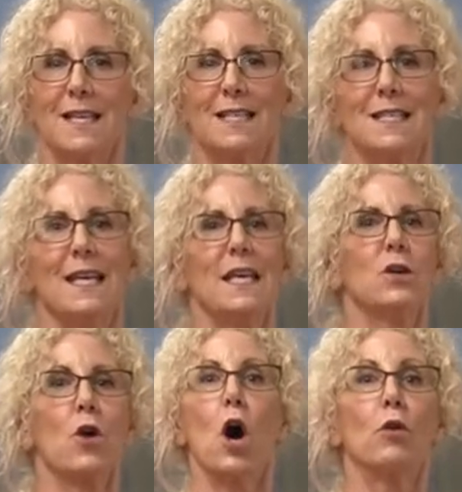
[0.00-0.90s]
See,
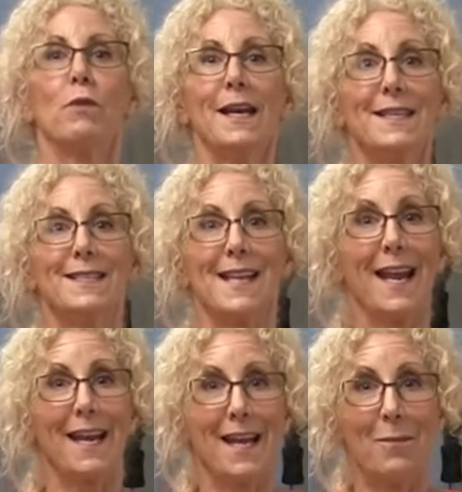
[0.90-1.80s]
you're already
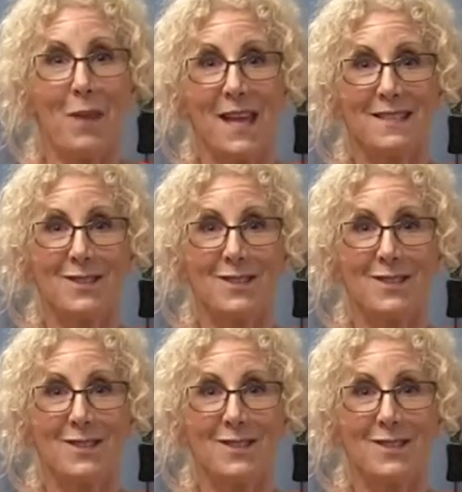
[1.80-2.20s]
standing up nice